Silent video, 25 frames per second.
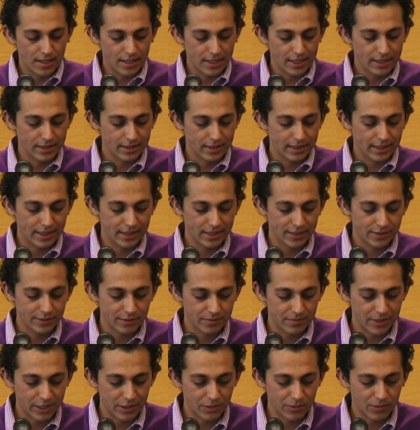In the case
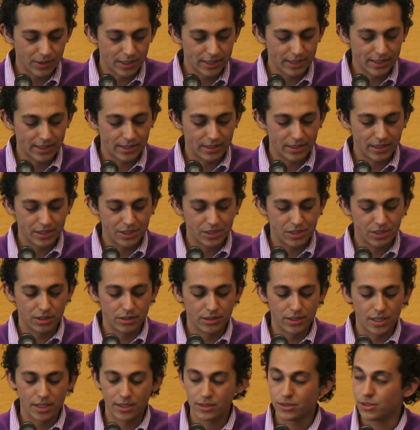of marijuana, this shall
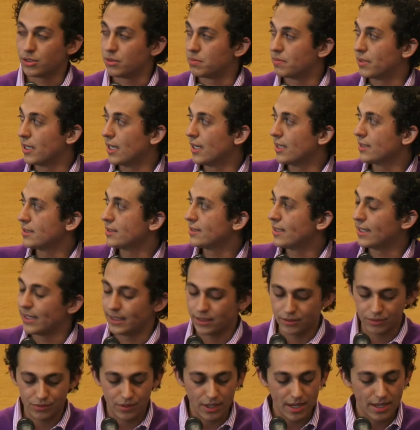not surpass
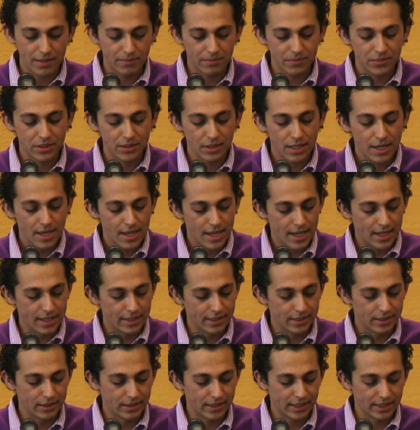10 grams, and
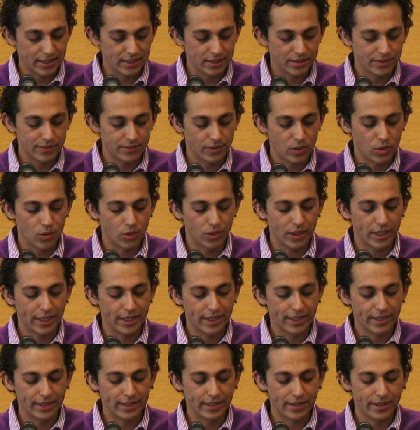in the case of
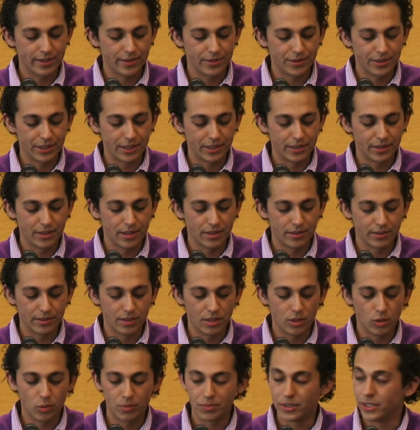cocaine, heroin, and other
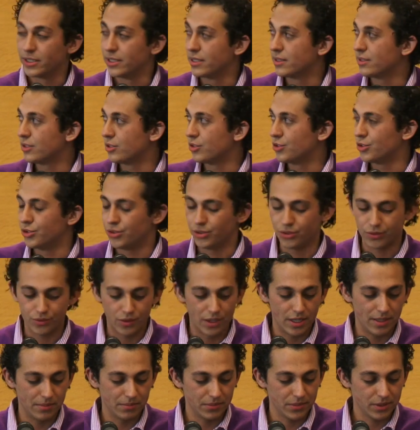opiates, 2
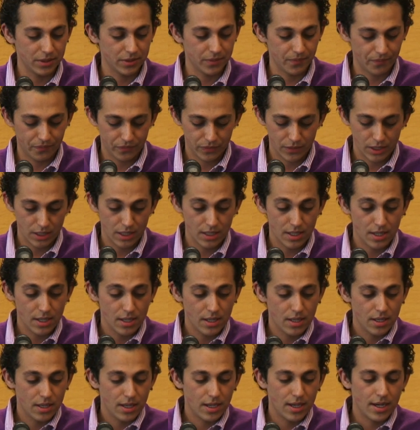grams.
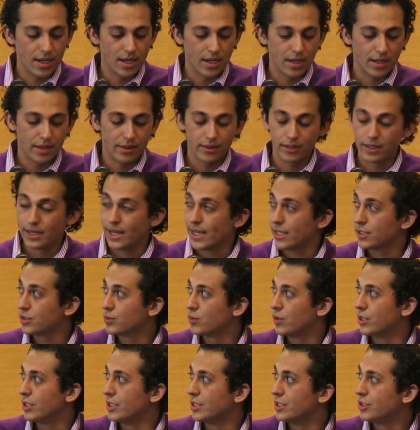The
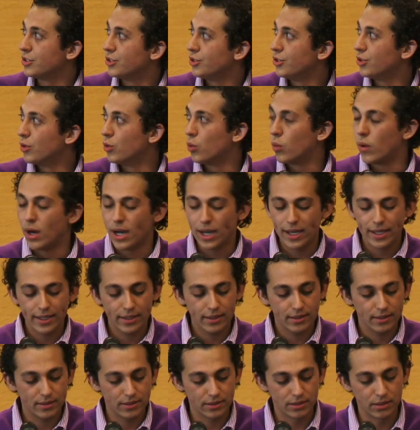next one is Uruguay.
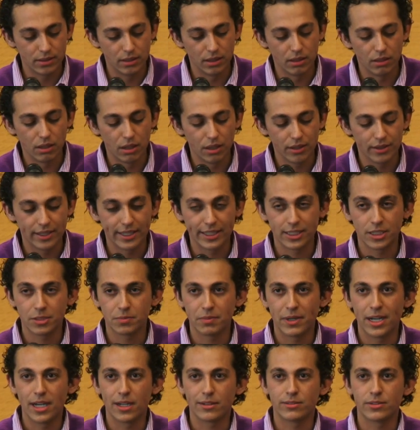The law dates
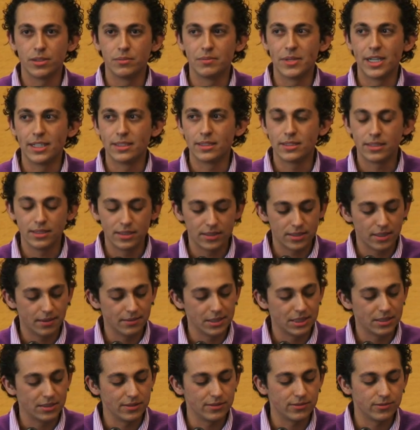back from
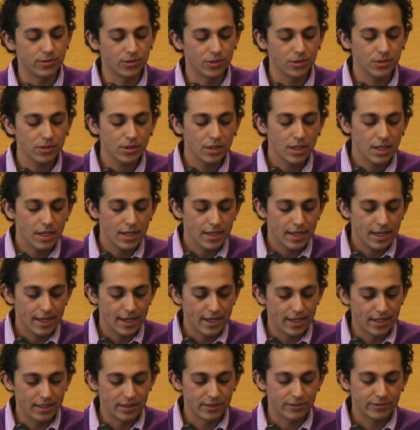1974,
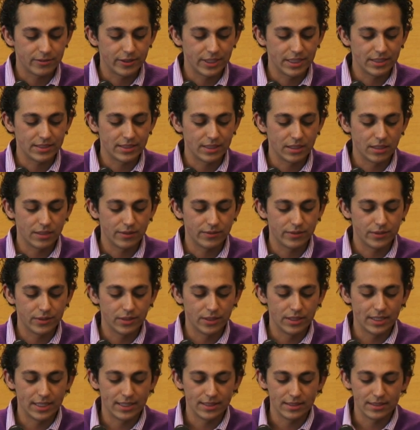and the phrasing of
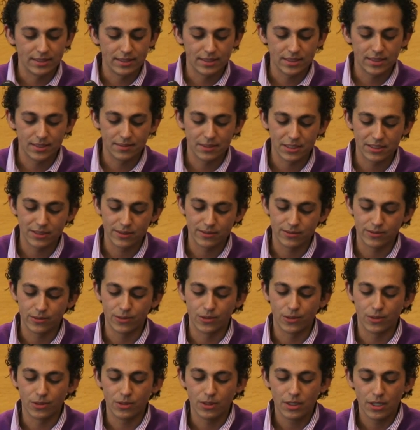the
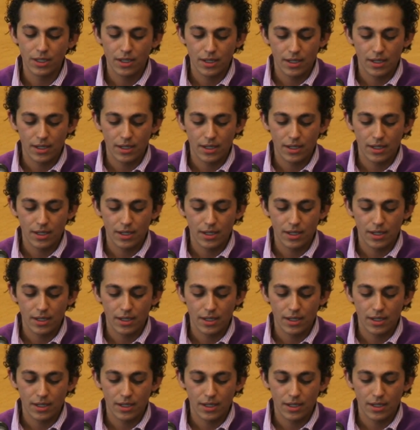1974